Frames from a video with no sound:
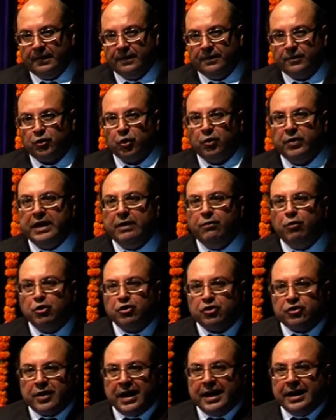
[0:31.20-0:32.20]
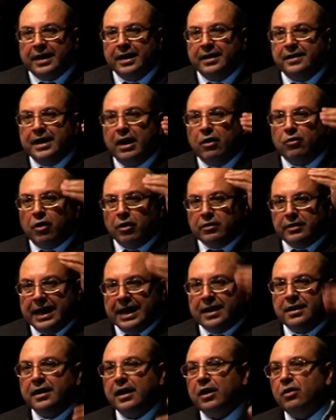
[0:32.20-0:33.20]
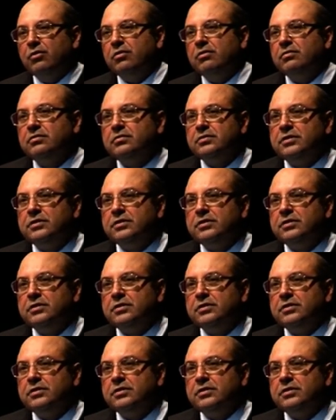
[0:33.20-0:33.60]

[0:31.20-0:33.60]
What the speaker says: So he would strike it down on that ground.